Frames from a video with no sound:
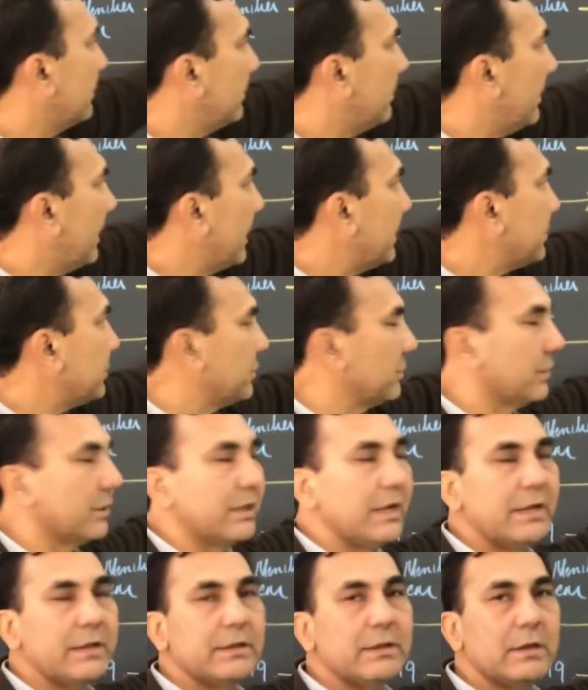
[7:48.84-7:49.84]
measured
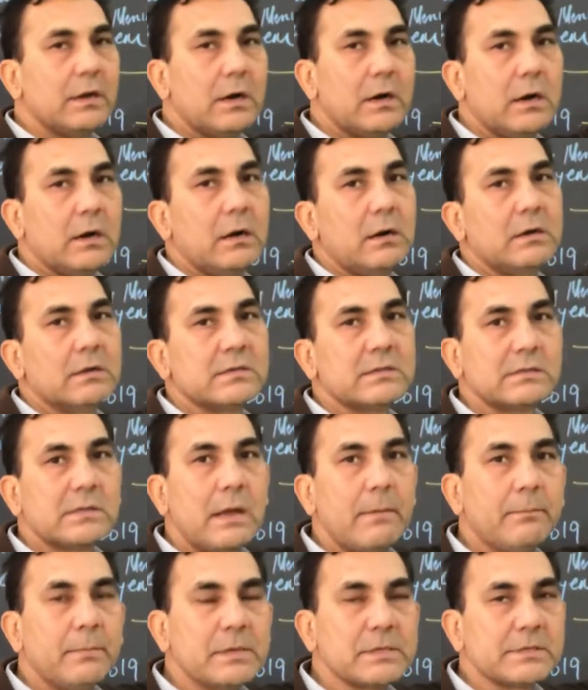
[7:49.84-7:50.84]
in the
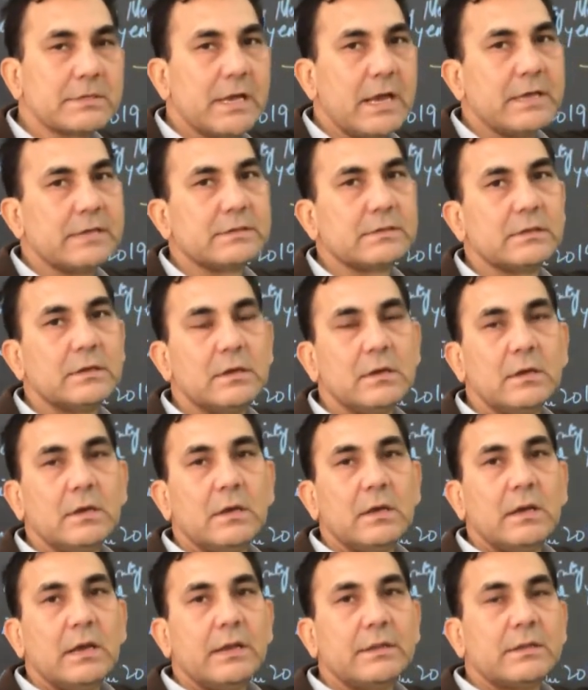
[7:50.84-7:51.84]
sample size,
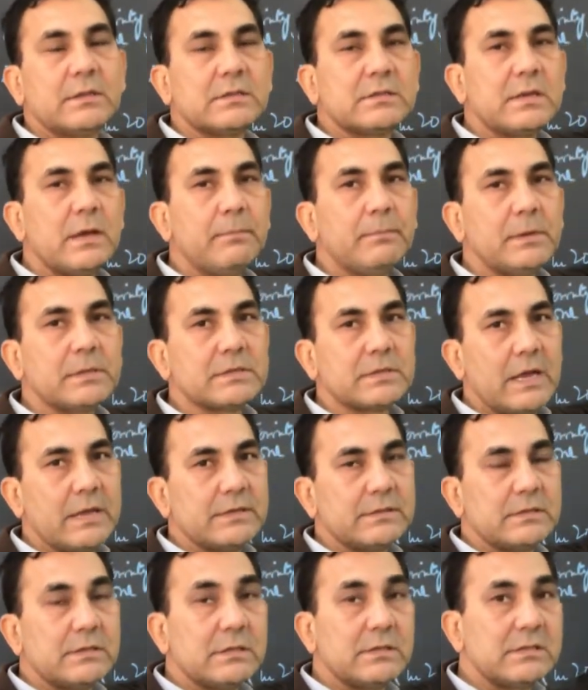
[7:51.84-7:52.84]
and the sample size
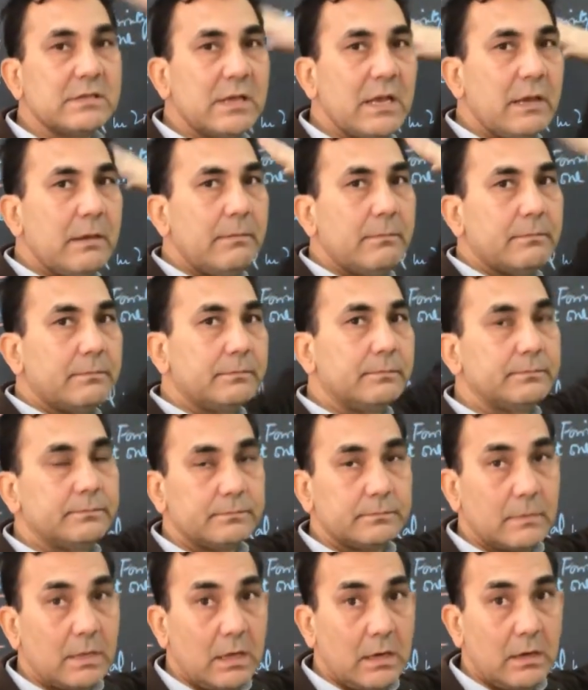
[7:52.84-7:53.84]
the same
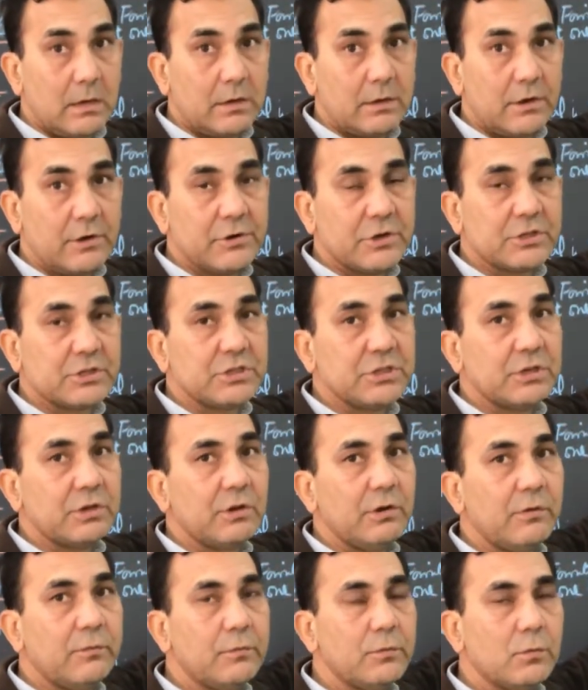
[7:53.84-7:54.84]
characteristic,
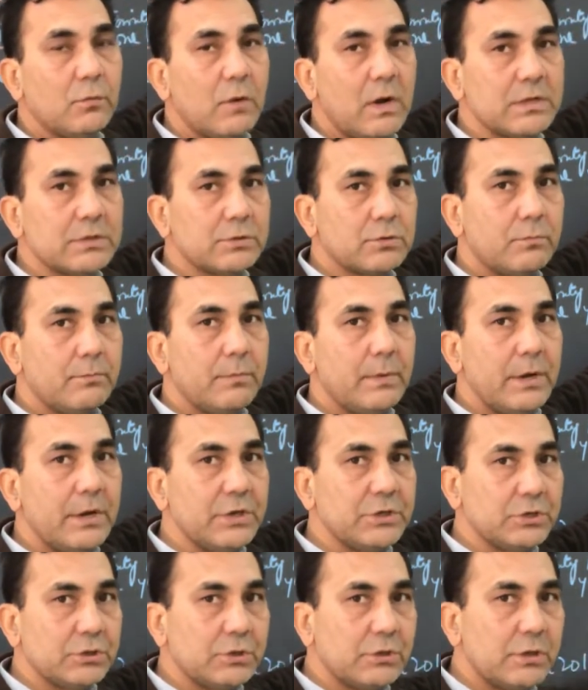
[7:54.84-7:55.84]
if you want to
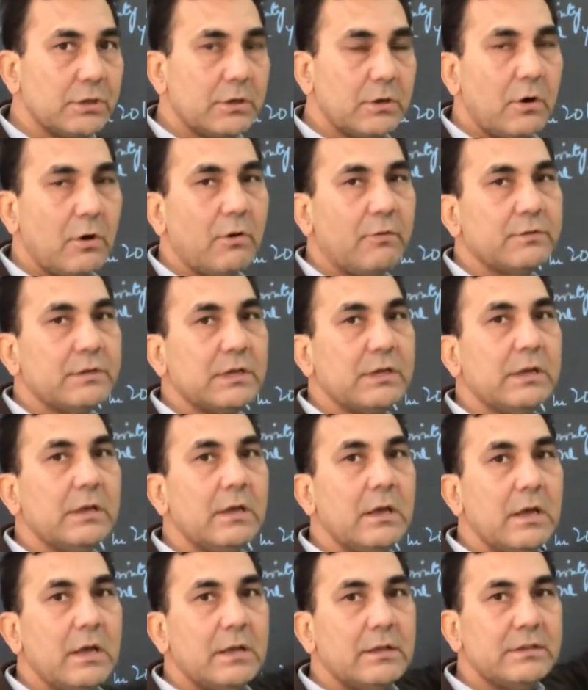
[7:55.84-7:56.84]
measure of
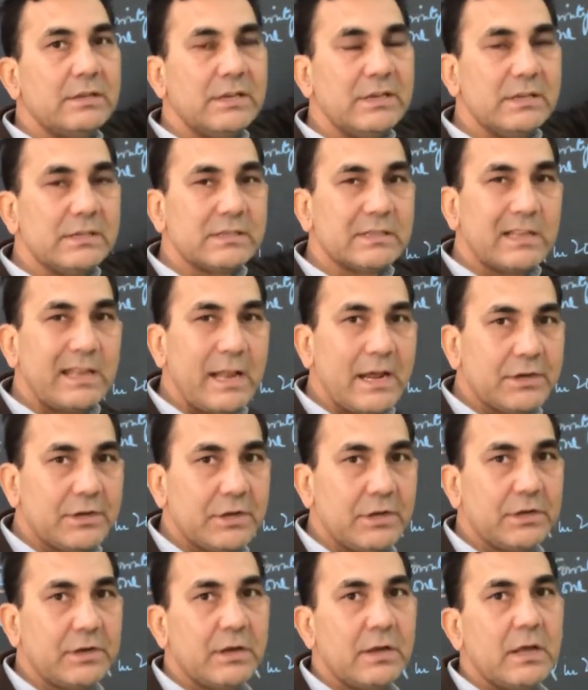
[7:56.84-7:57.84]
the
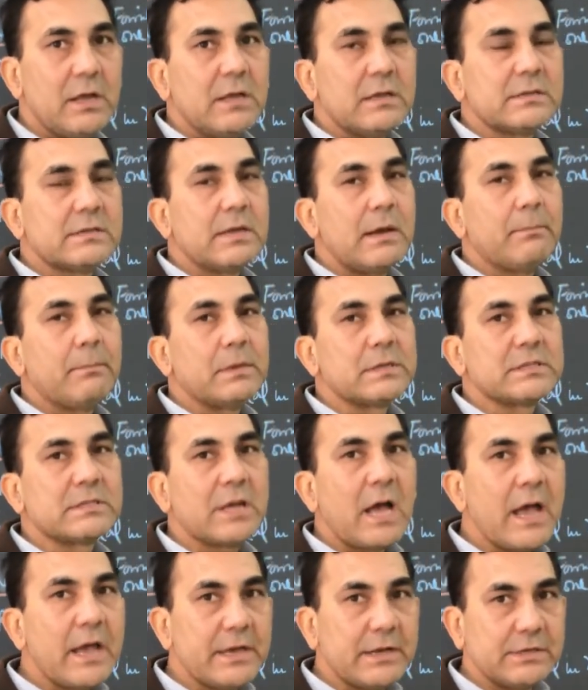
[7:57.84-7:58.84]
selected sample
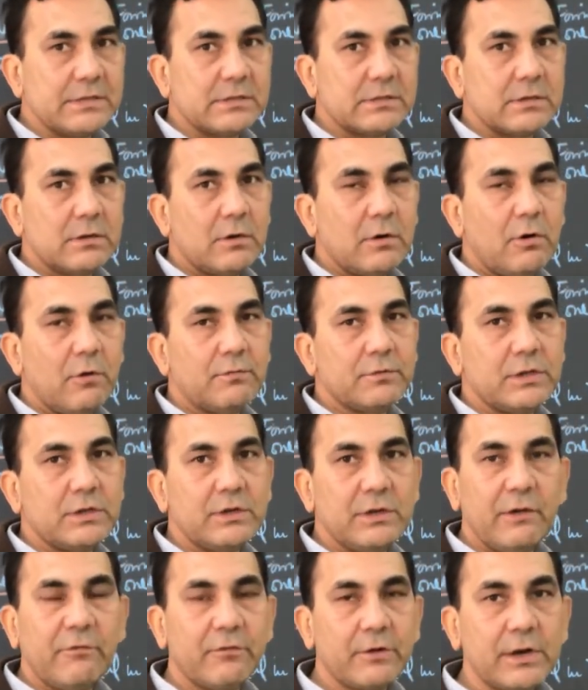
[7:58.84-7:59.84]
size of the
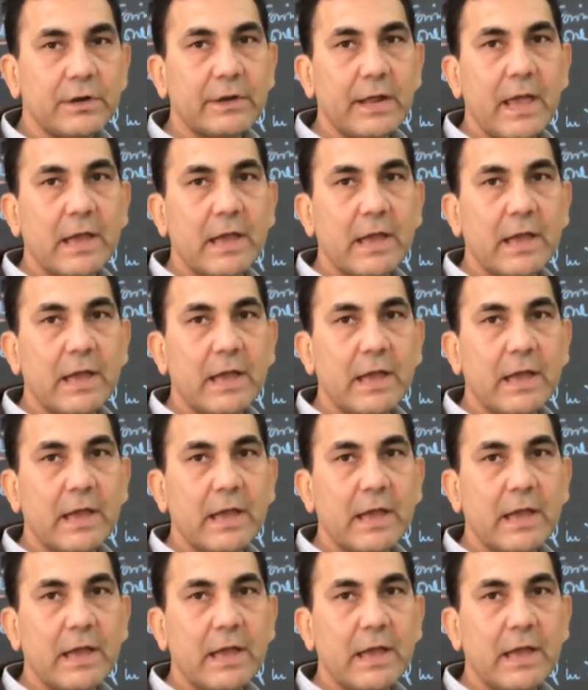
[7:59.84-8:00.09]
different